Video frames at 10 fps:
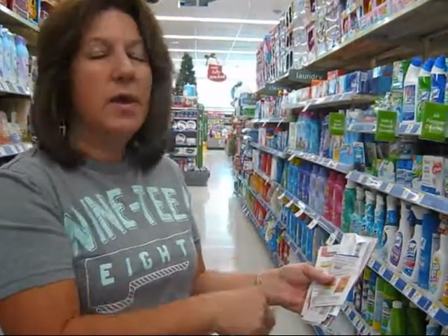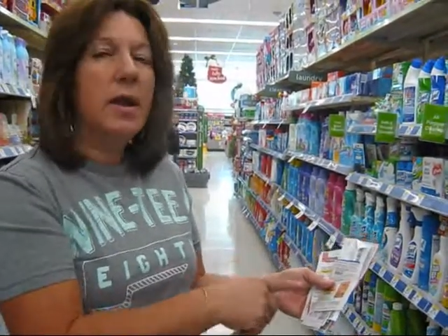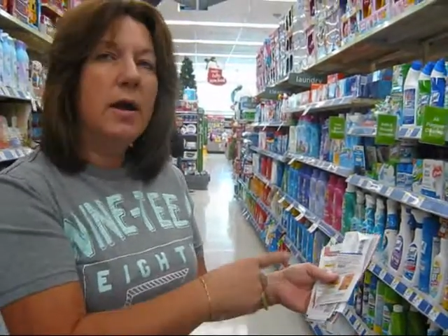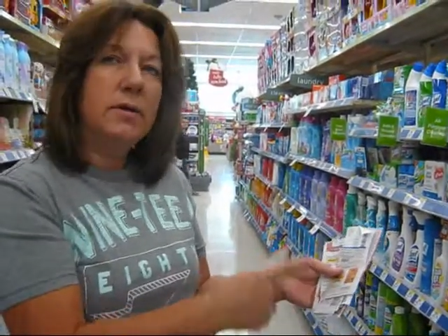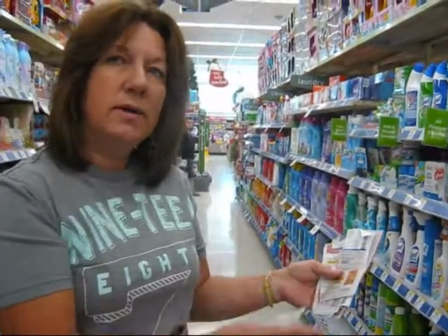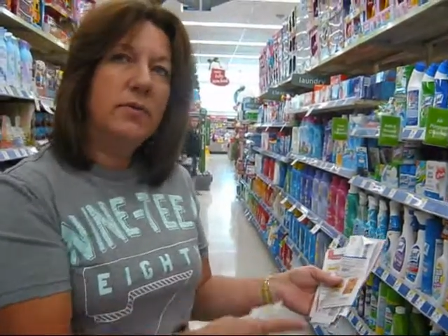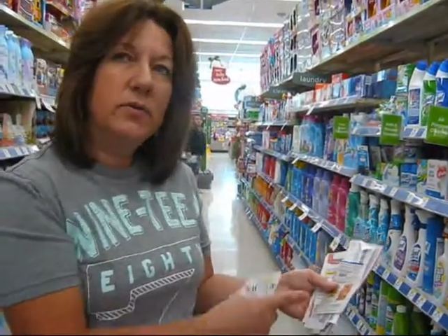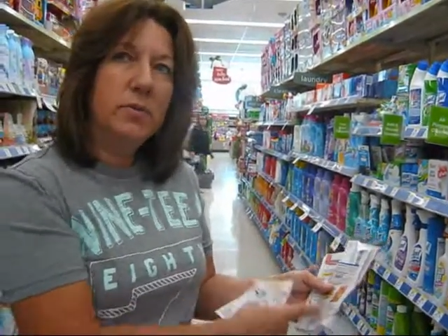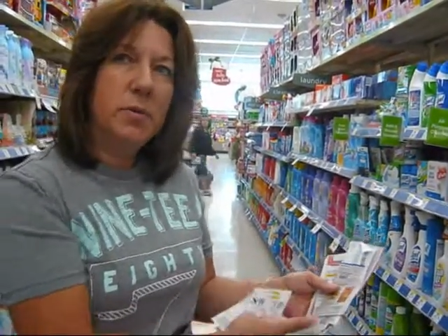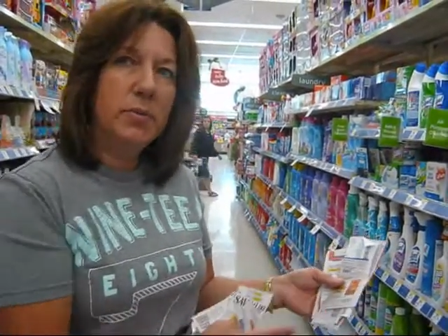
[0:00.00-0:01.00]
that out, you give it
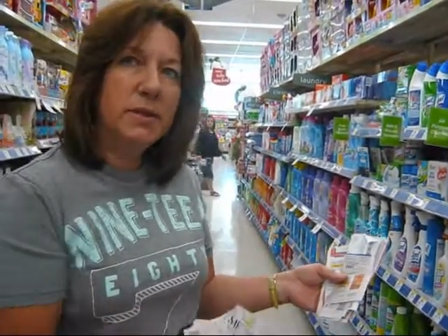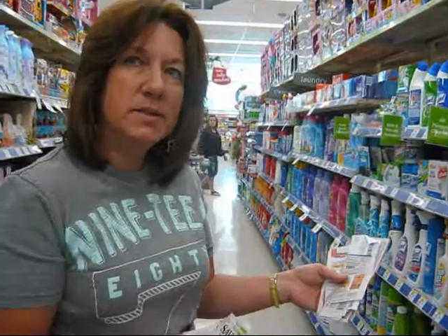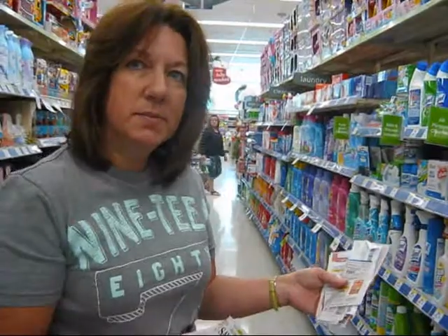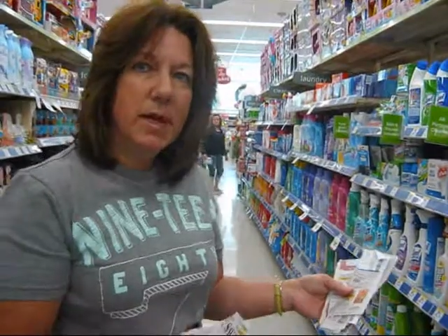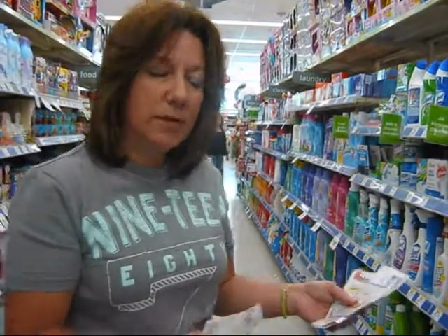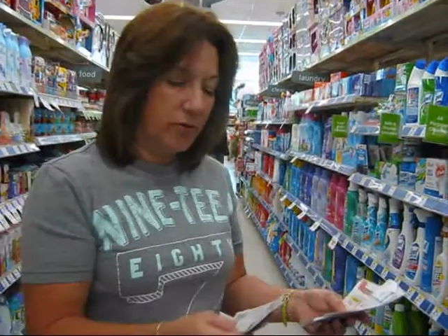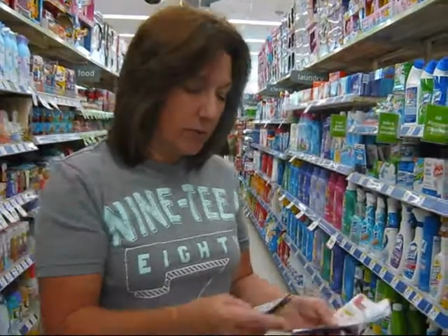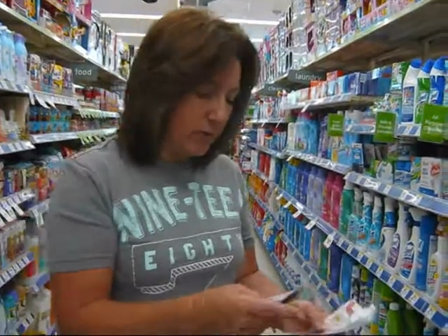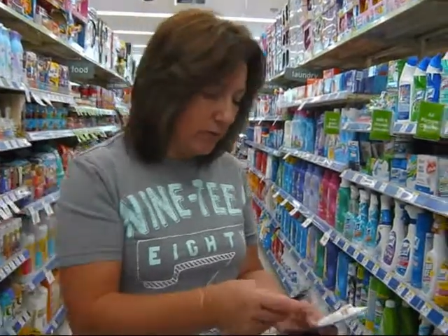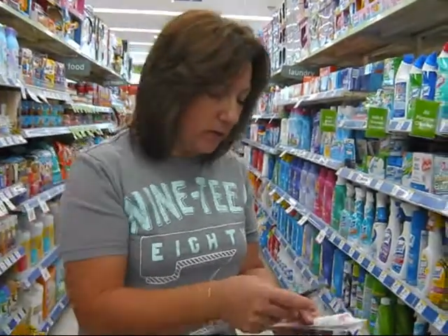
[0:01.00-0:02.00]
to them, it brings them down to
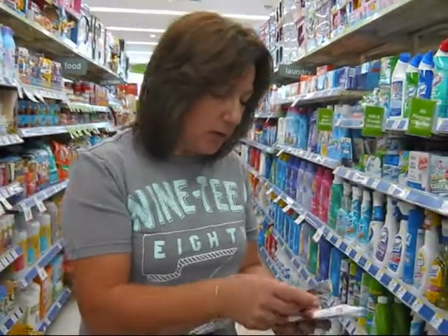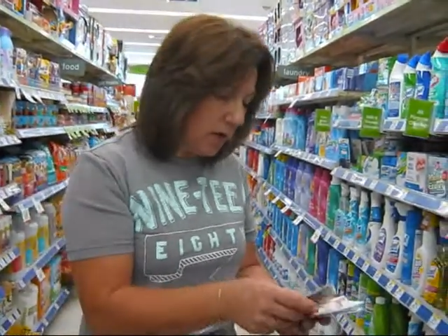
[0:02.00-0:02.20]
three for a